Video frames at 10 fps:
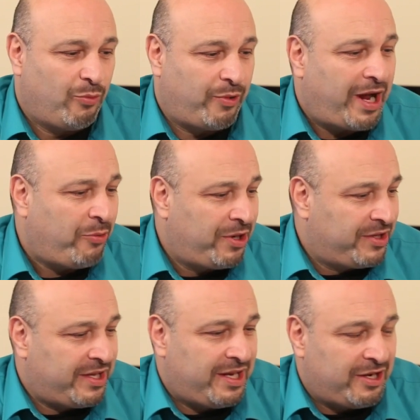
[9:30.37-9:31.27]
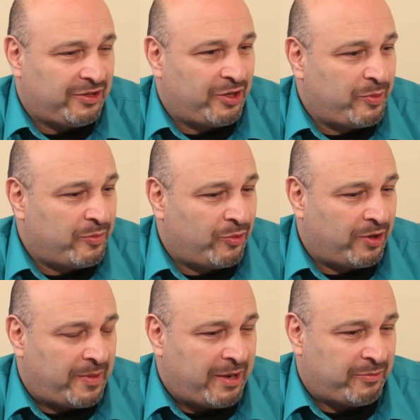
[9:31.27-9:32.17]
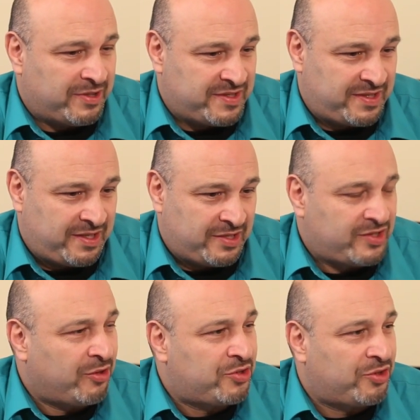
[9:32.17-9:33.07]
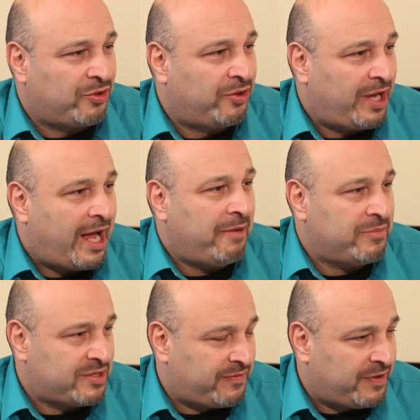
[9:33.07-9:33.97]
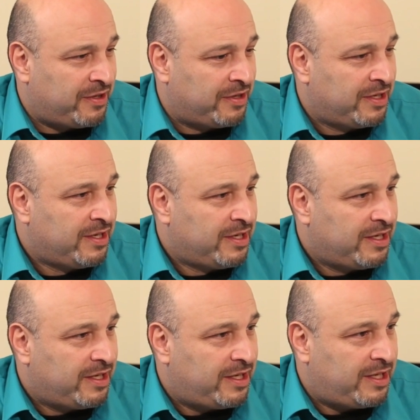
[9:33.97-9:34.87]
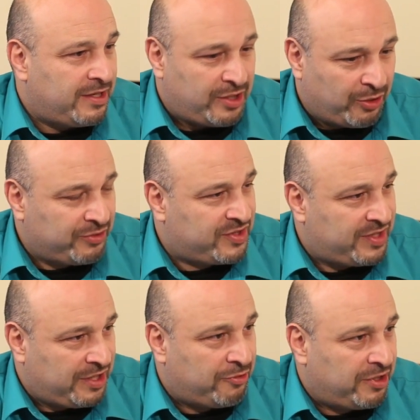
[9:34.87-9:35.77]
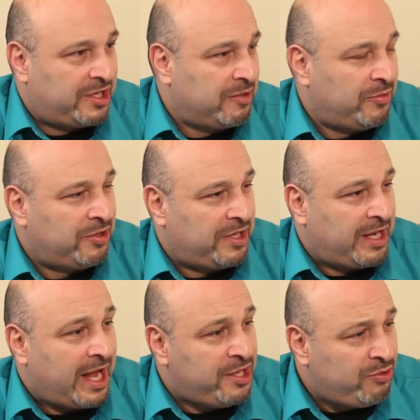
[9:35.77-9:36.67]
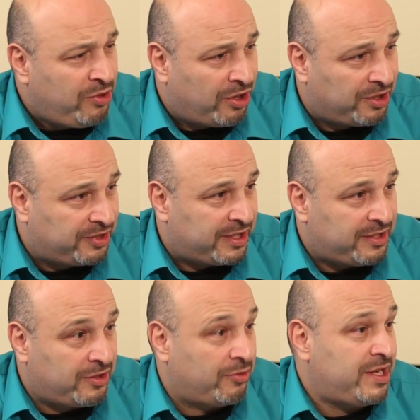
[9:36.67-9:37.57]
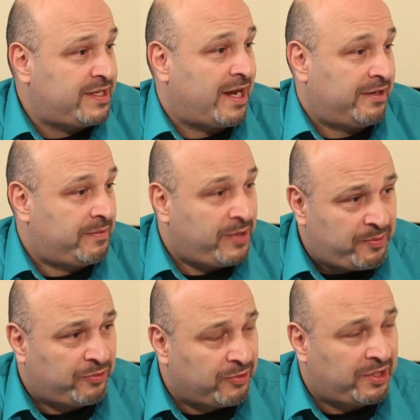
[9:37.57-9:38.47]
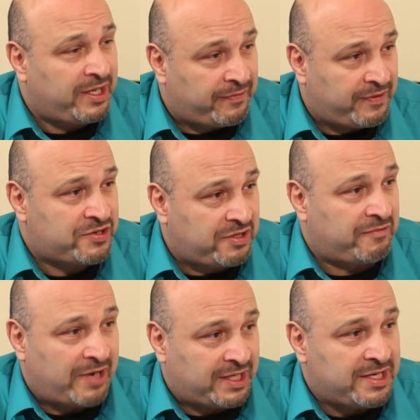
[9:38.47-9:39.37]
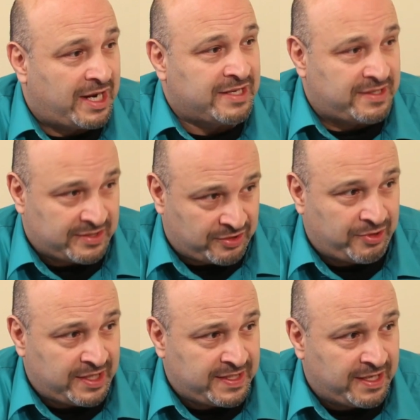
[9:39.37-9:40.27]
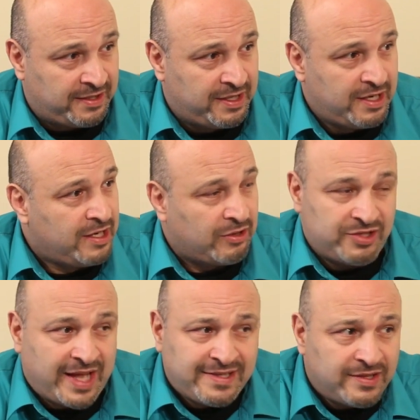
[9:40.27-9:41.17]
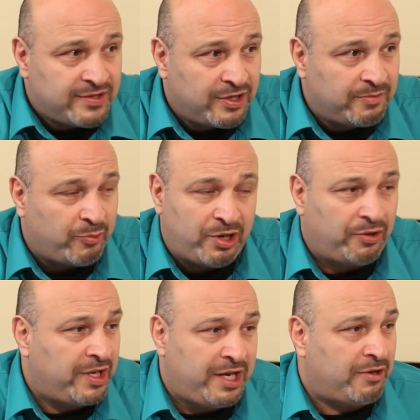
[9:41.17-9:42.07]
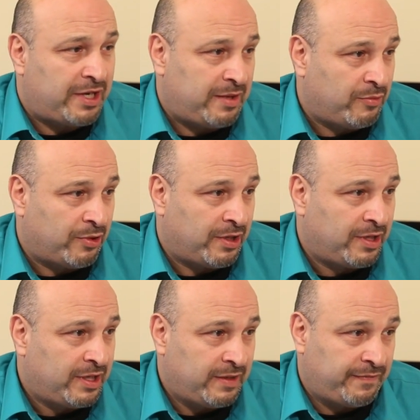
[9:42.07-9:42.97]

What I wanted to hear a little bit more about was the social atmosphere in the Old City Greek community. And you called it Greektown. Did people really officially recognize it as Greektown? Oh, because yeah. that's a term we don't hear anymore no, in